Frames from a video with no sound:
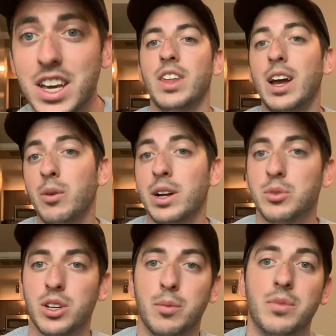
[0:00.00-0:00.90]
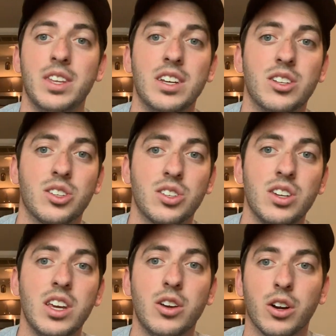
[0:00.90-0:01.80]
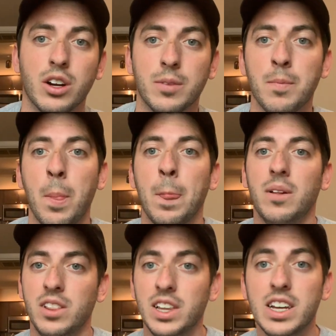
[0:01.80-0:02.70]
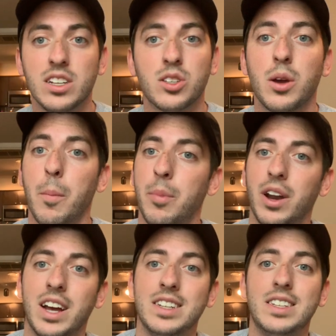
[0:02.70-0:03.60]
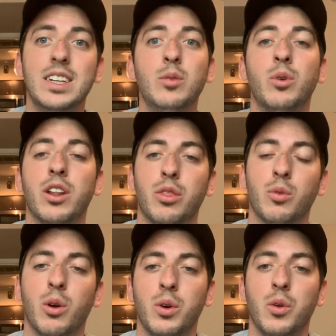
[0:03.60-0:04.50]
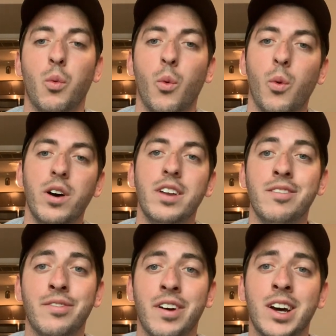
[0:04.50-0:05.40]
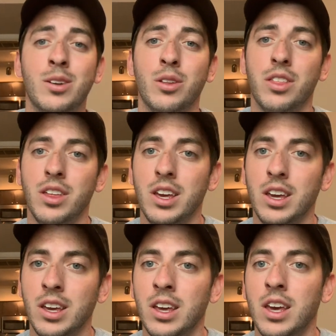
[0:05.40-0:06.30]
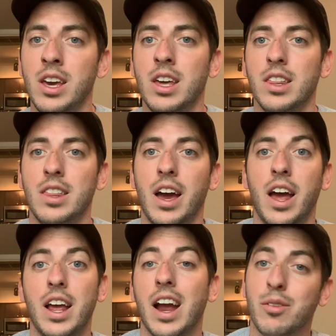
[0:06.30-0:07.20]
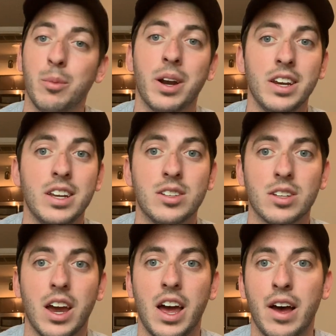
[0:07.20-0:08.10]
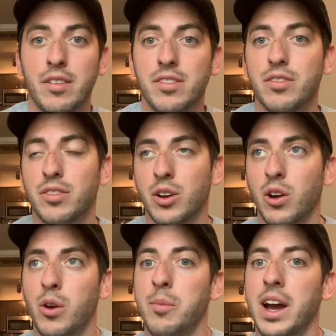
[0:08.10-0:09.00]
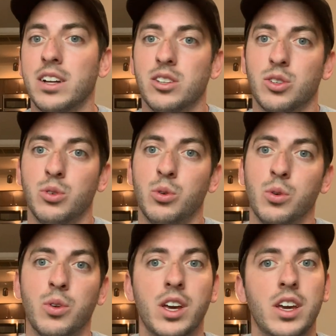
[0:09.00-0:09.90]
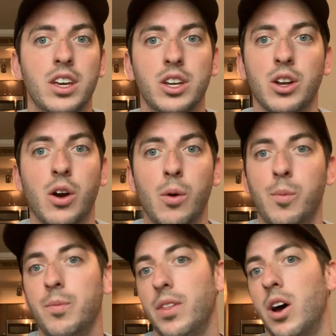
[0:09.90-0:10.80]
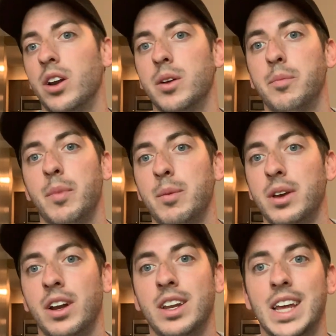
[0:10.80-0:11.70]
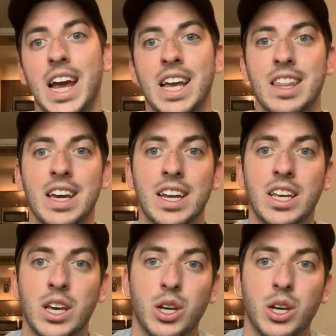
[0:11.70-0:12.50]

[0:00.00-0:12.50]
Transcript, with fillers: That wraps up the sneaker list, but I did want to throw in one final thing that everybody needs to have for going back to school you know, on a maybe on a day that